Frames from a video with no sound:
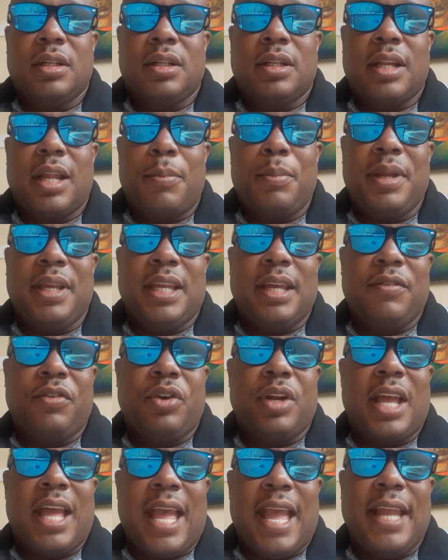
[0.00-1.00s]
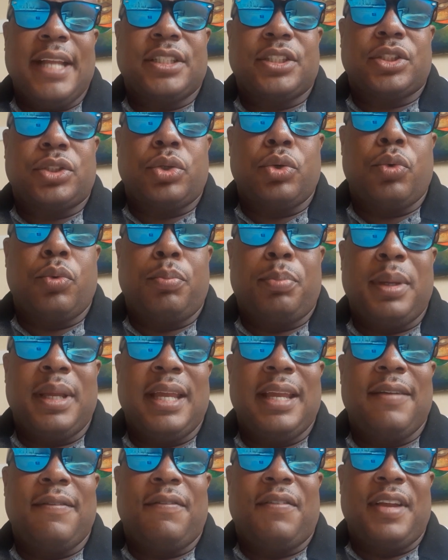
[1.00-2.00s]
Let me give you the
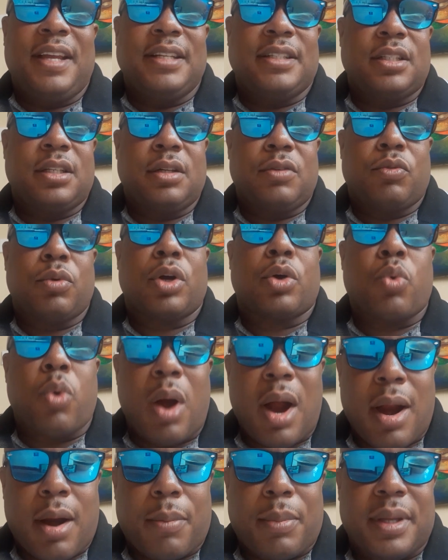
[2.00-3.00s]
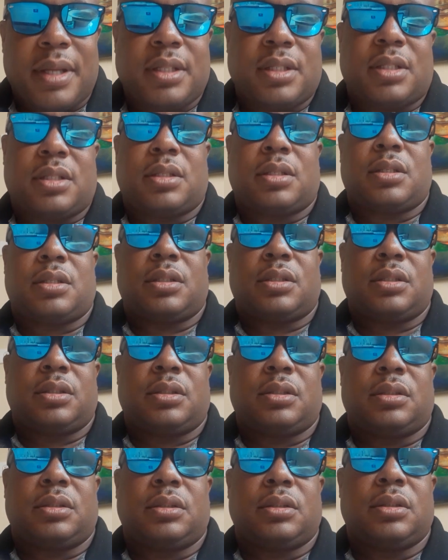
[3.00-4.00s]
H-2B visa requirements.
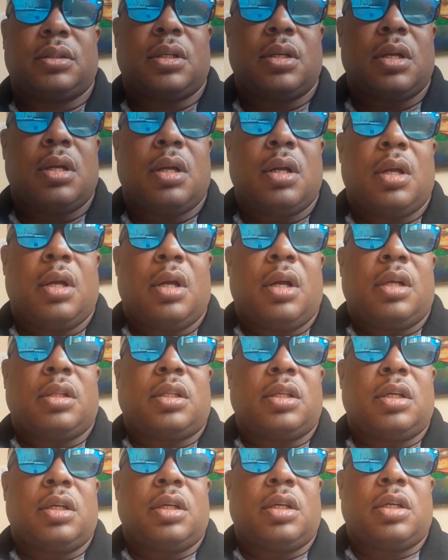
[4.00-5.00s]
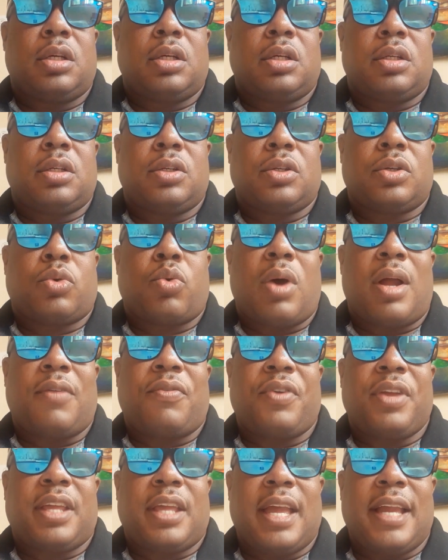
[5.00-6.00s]
The
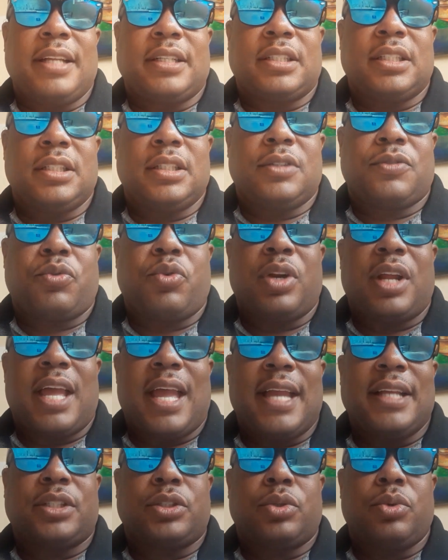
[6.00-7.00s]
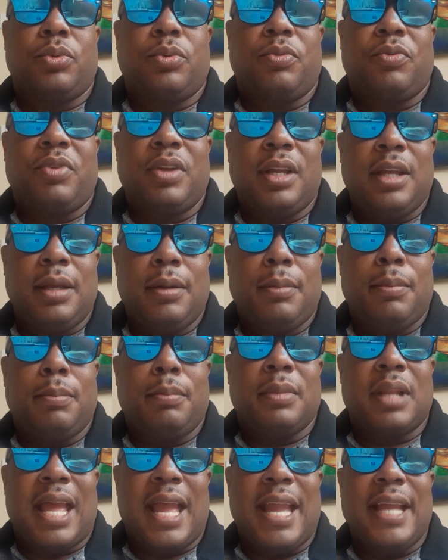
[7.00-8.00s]
qualifications for the H-2B
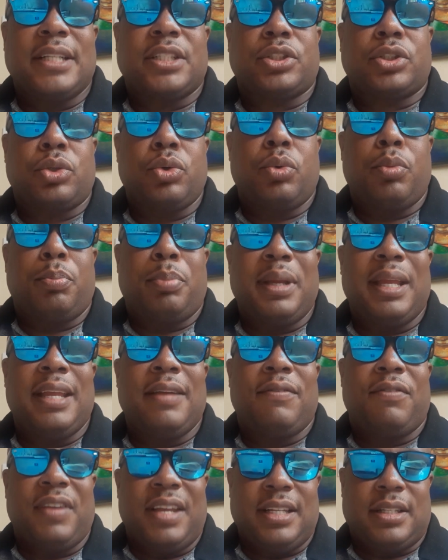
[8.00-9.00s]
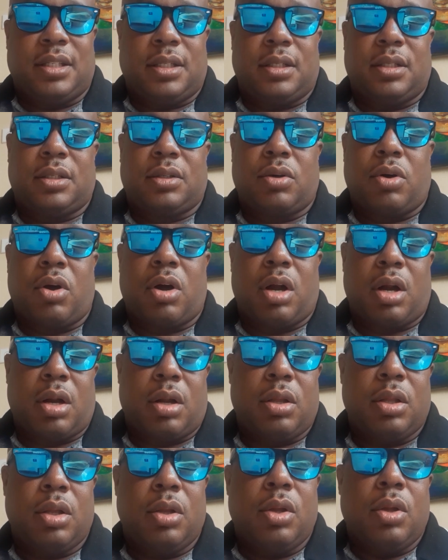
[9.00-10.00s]
visas are:
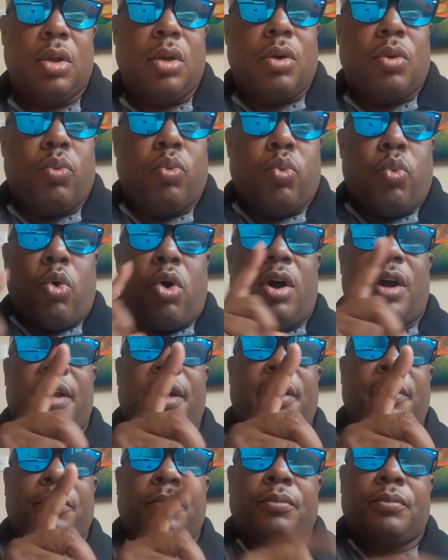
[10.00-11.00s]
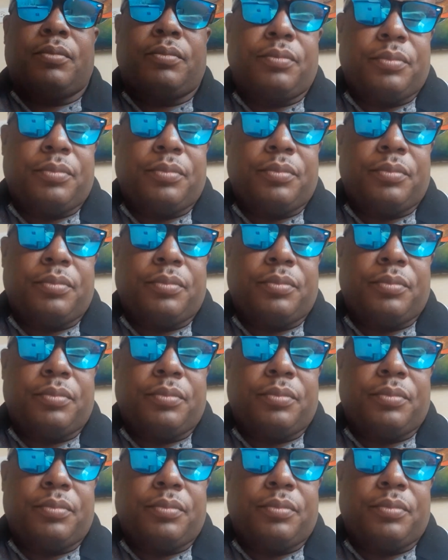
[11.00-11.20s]
1,